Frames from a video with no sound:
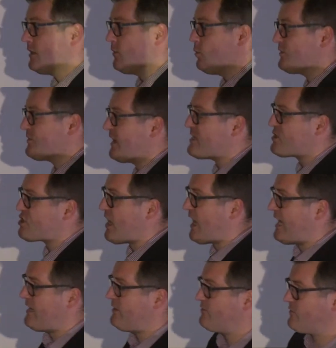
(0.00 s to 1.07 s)
was they
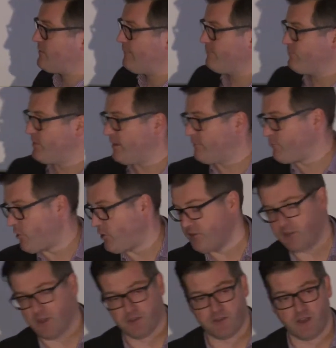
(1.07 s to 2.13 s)
changed their
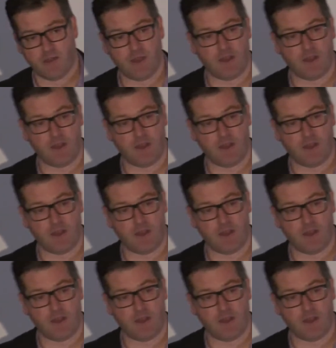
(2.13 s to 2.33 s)
process, and